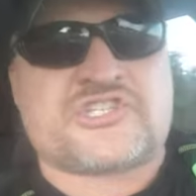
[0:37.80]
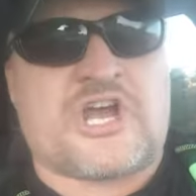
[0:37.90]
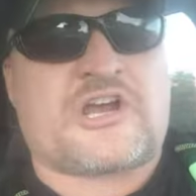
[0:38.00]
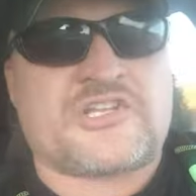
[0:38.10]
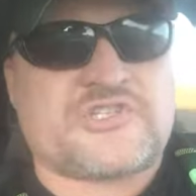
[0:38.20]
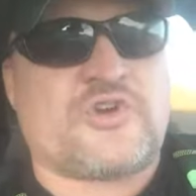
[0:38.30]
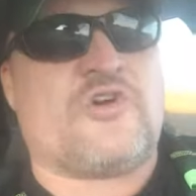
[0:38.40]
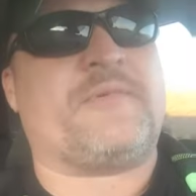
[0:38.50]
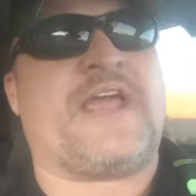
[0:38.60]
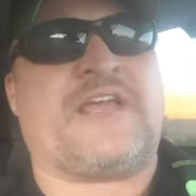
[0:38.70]
talking to
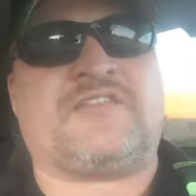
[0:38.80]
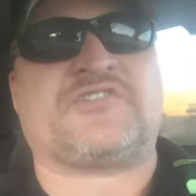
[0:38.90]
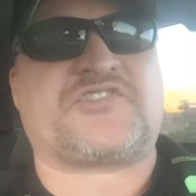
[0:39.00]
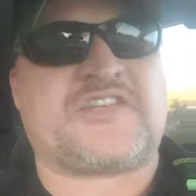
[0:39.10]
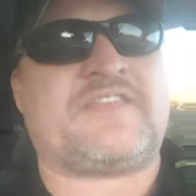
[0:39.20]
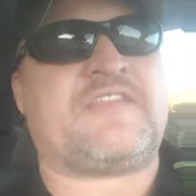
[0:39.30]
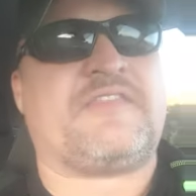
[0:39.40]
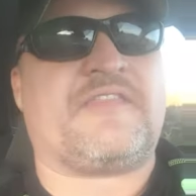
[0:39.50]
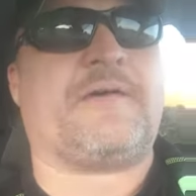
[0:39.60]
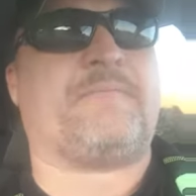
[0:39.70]
them, and they're
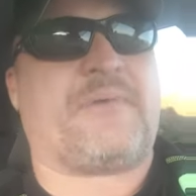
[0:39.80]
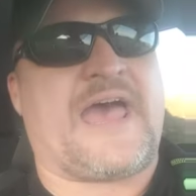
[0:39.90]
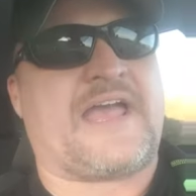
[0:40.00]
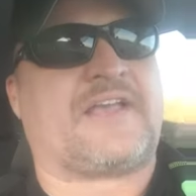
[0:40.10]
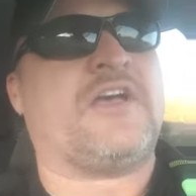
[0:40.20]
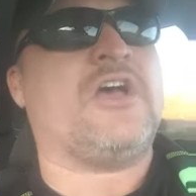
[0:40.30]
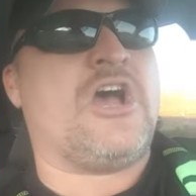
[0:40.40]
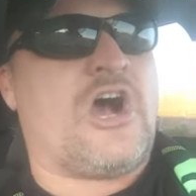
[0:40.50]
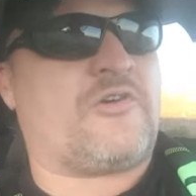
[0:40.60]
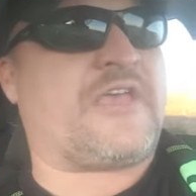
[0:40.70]
sending them back.
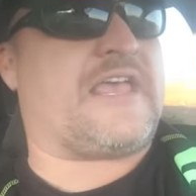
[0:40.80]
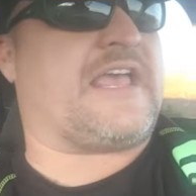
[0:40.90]
Okay,